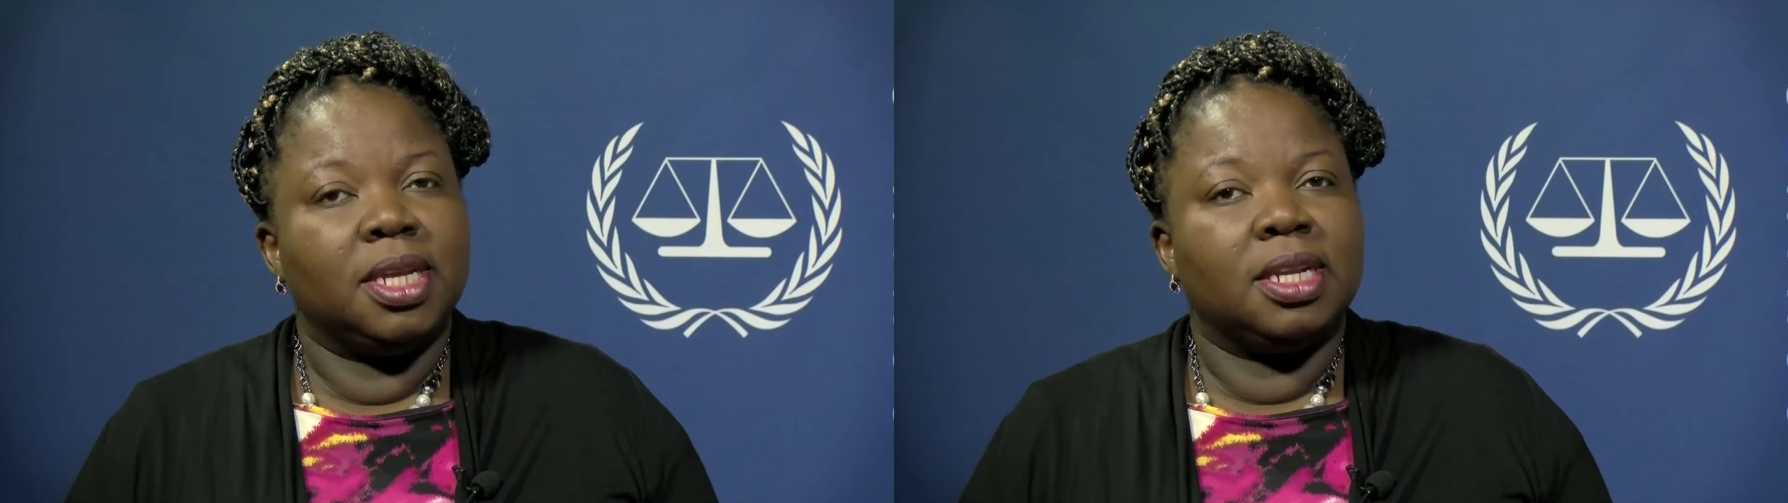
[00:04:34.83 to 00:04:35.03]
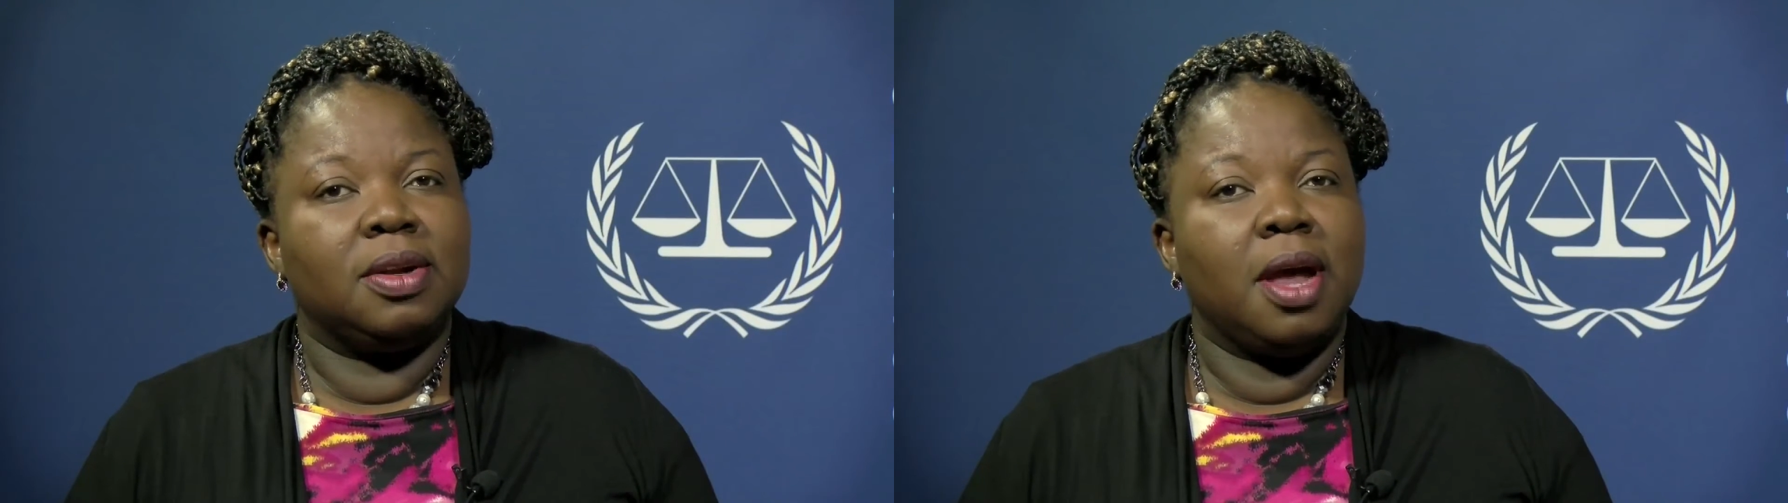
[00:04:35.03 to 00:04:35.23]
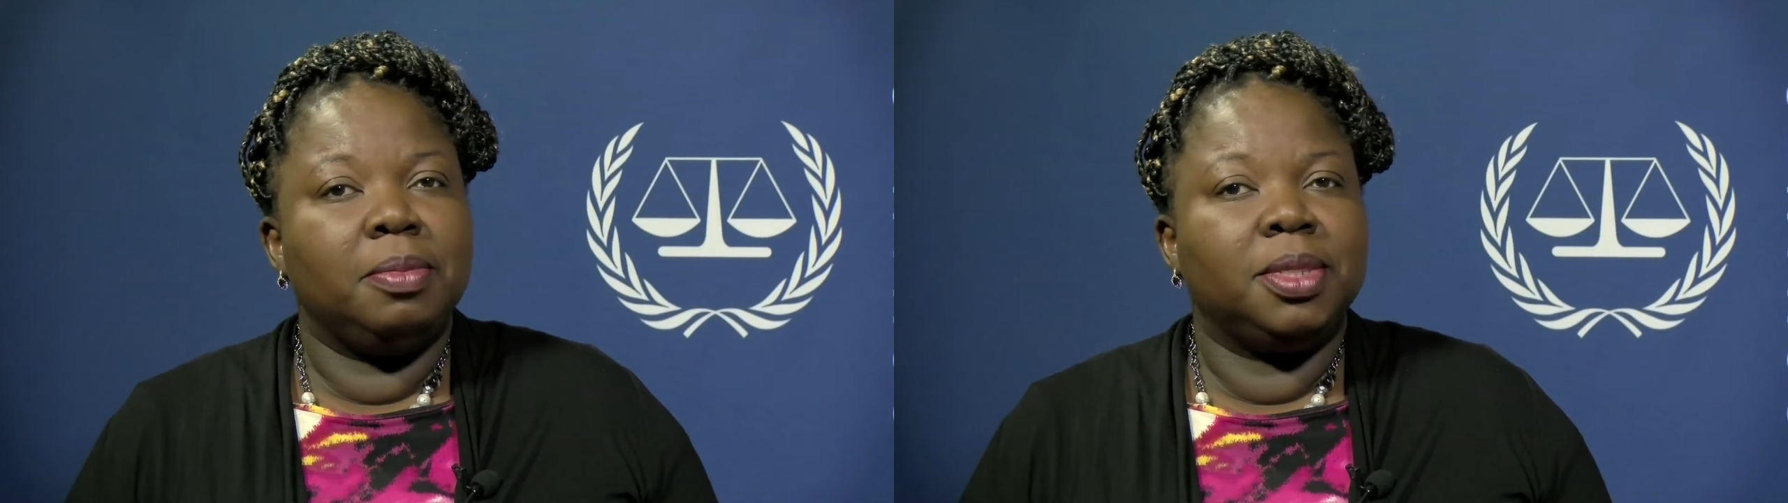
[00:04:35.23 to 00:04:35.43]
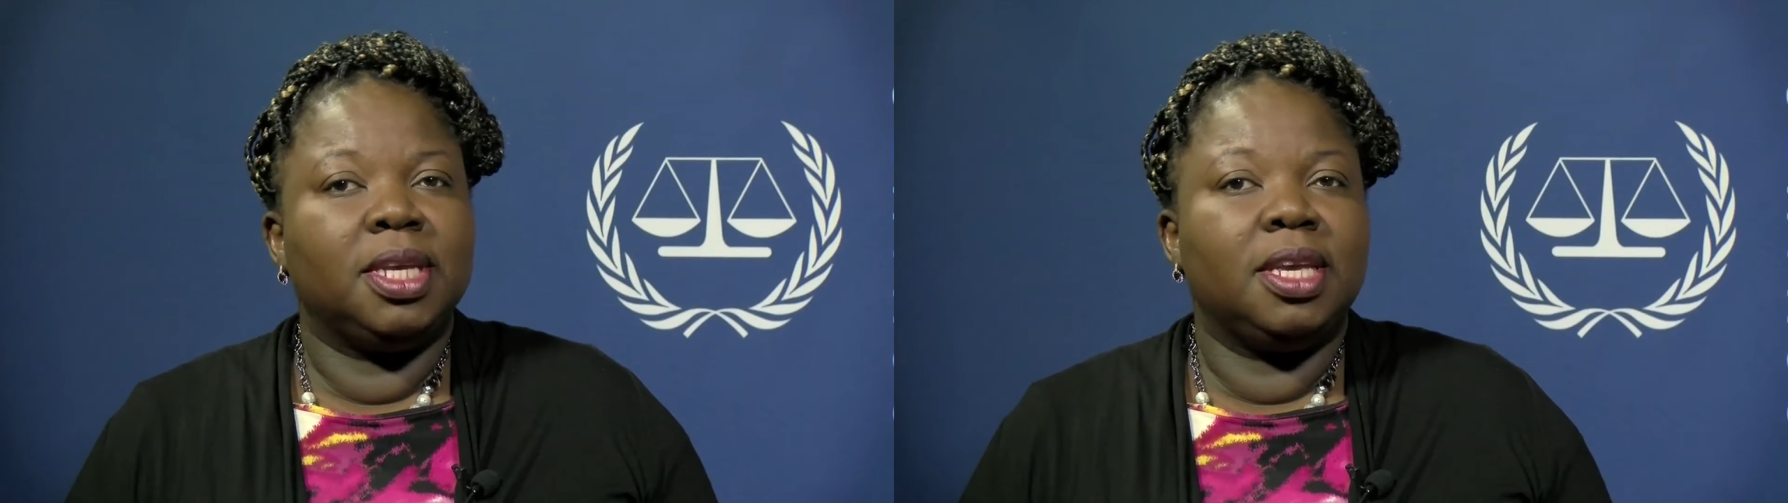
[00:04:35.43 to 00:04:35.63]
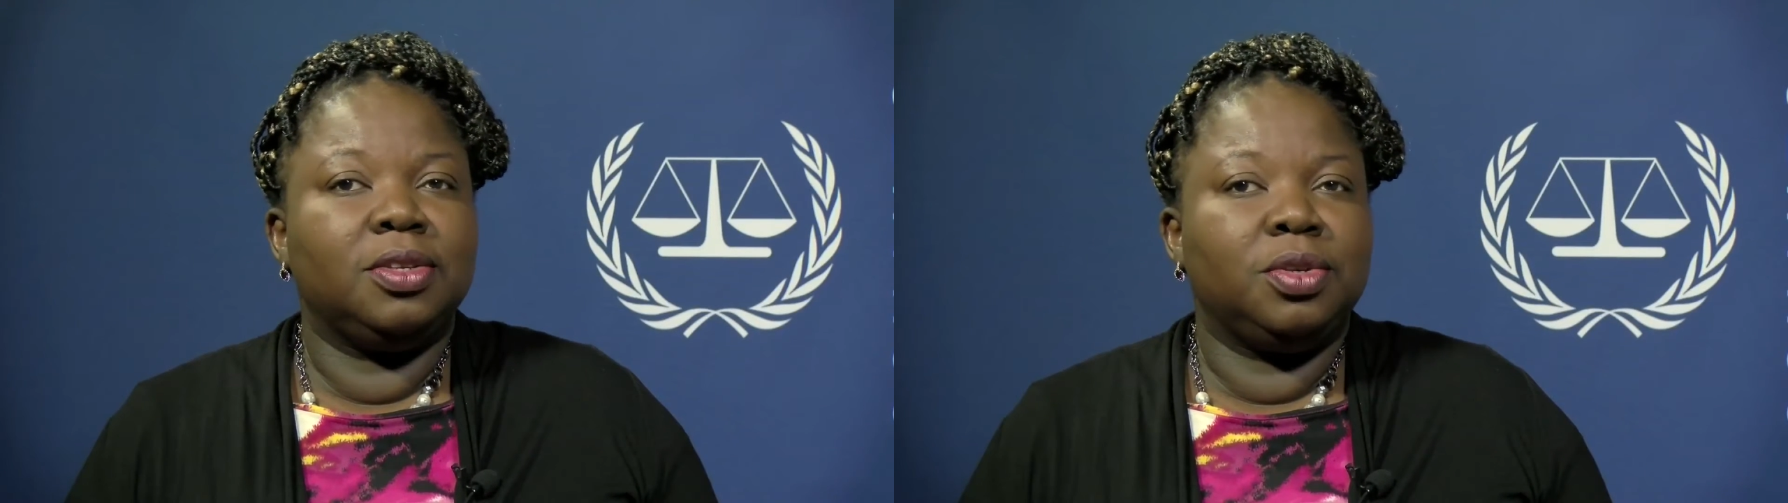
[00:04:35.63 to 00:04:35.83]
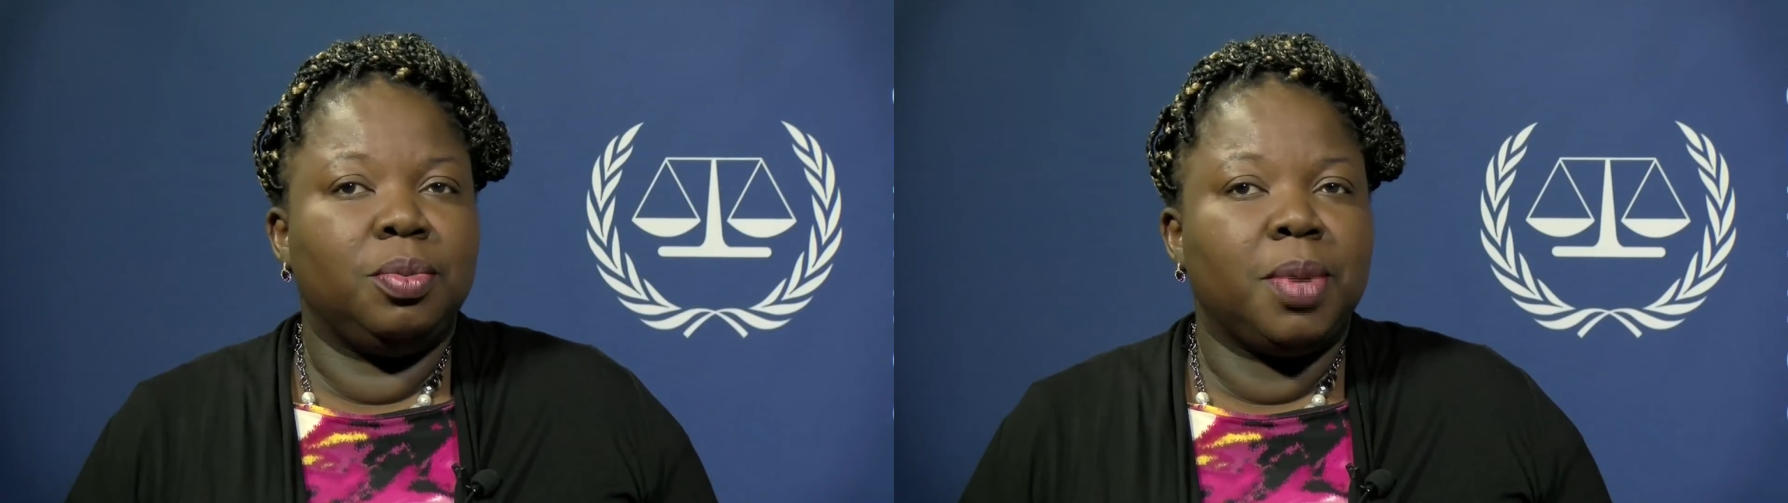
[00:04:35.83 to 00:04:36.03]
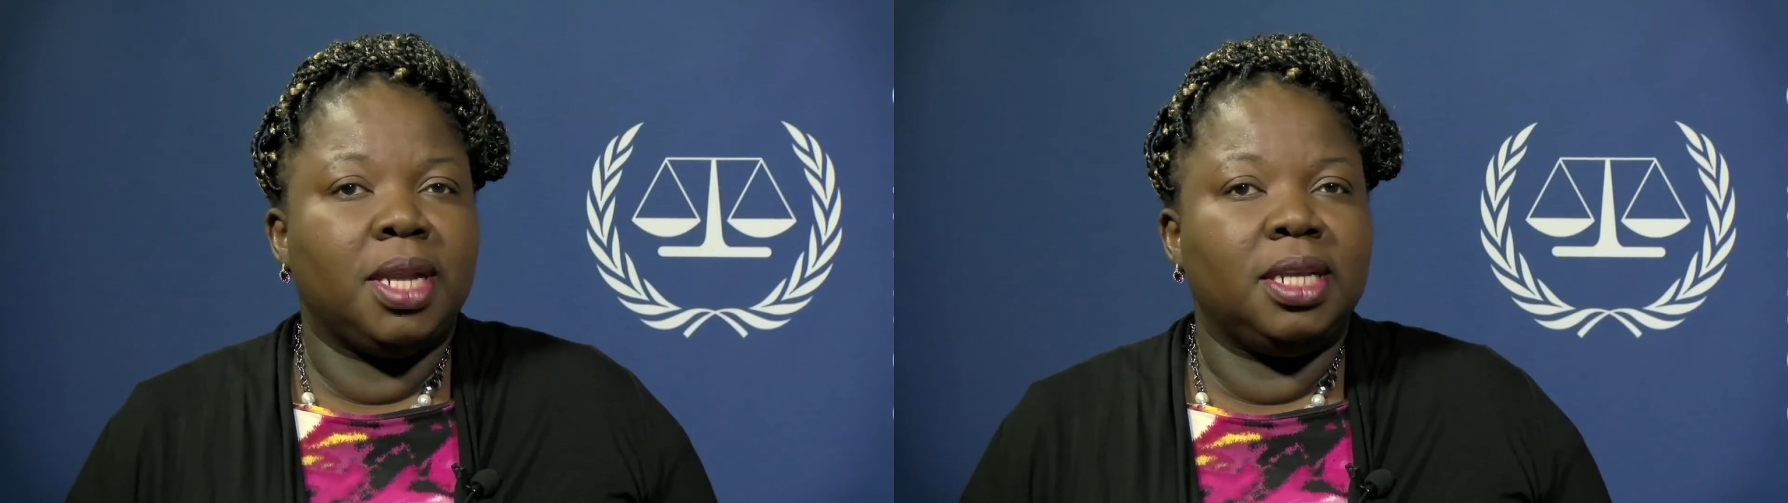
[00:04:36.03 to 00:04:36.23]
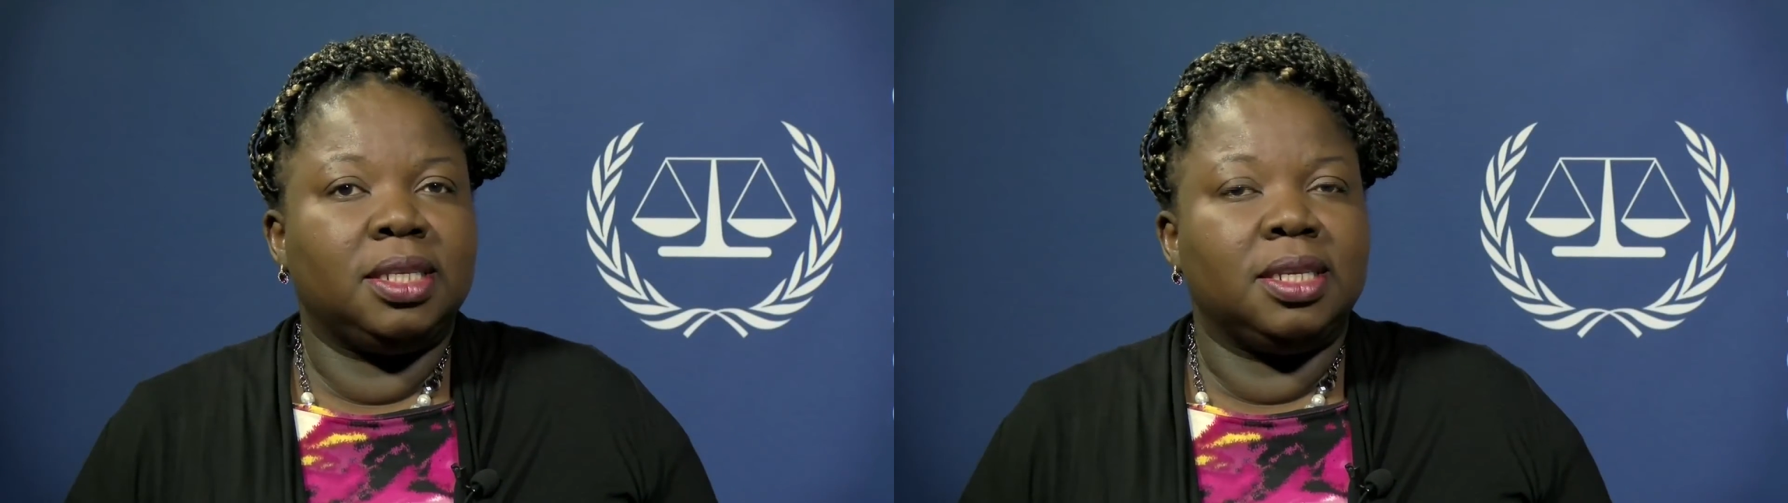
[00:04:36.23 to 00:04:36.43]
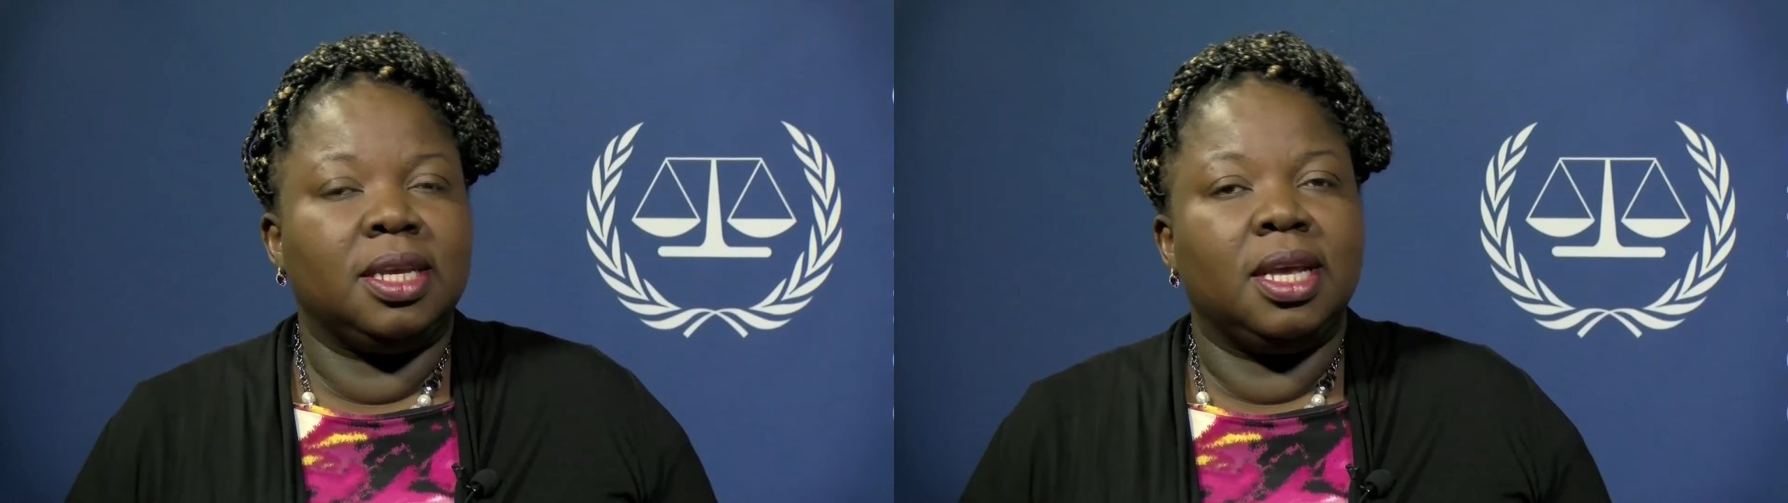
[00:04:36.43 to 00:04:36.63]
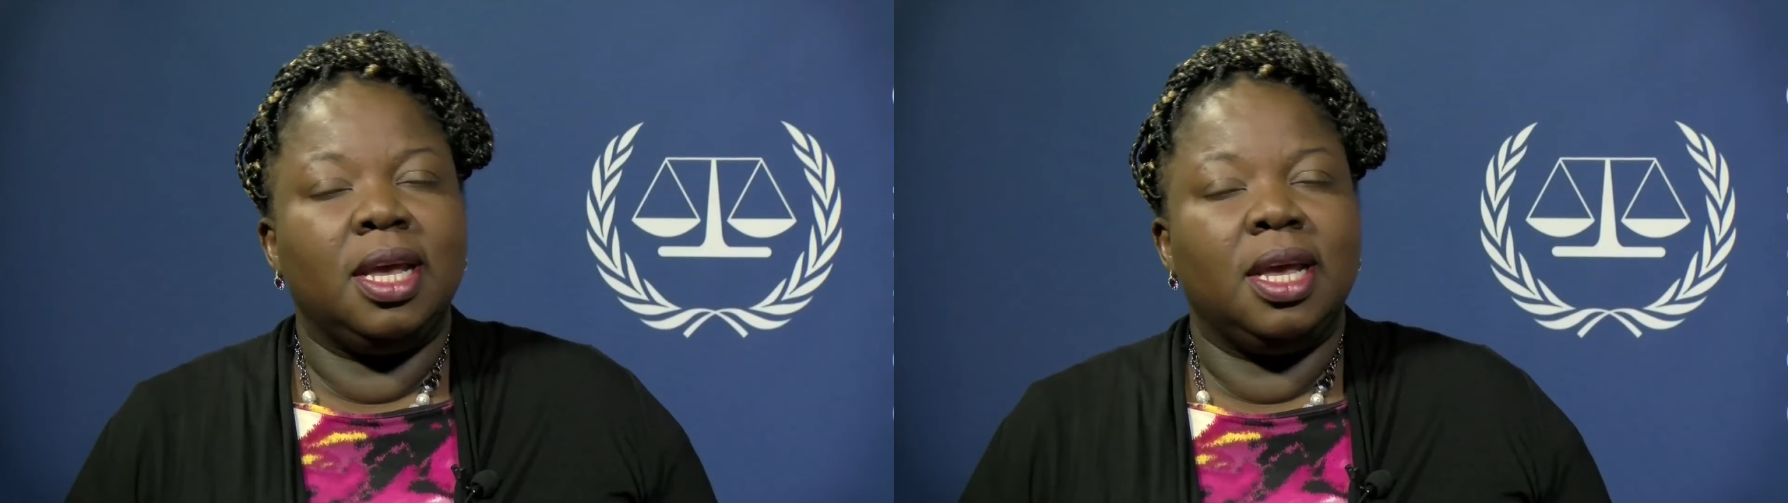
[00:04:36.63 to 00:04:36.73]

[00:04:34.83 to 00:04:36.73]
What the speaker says: and crimes against humanity